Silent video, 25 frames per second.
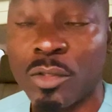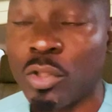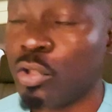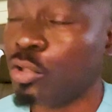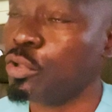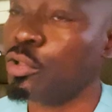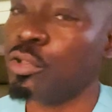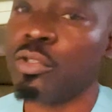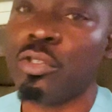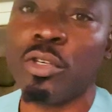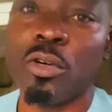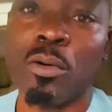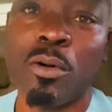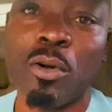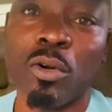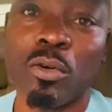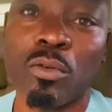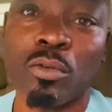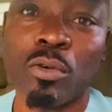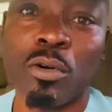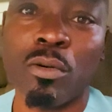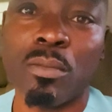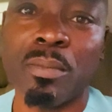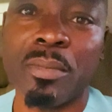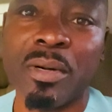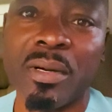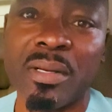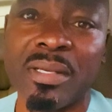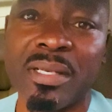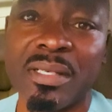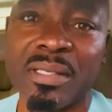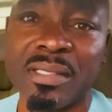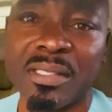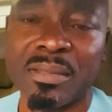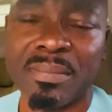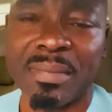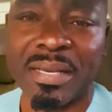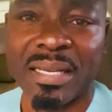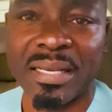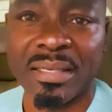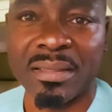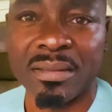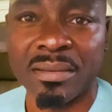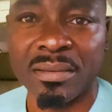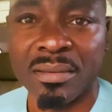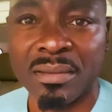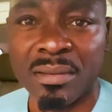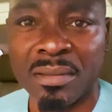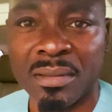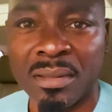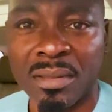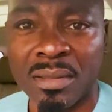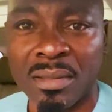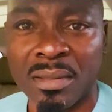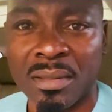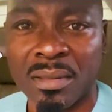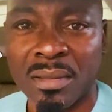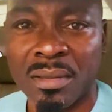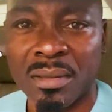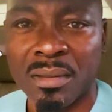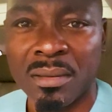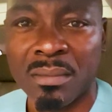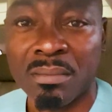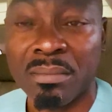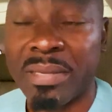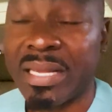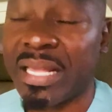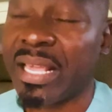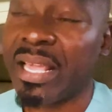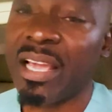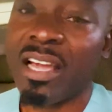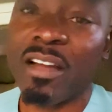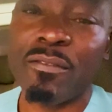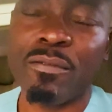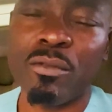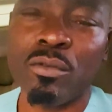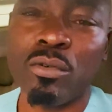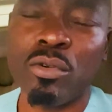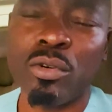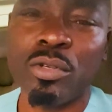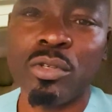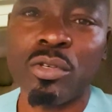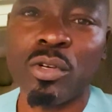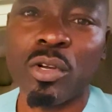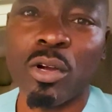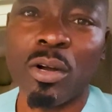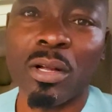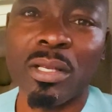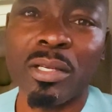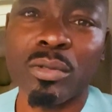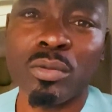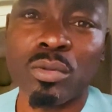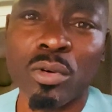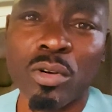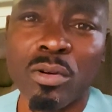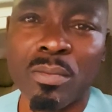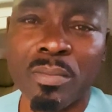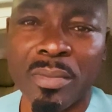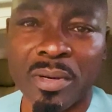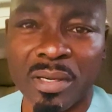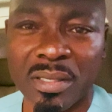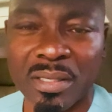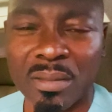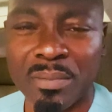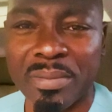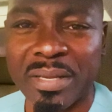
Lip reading: Choose your role models, man. Be careful who you call a role model.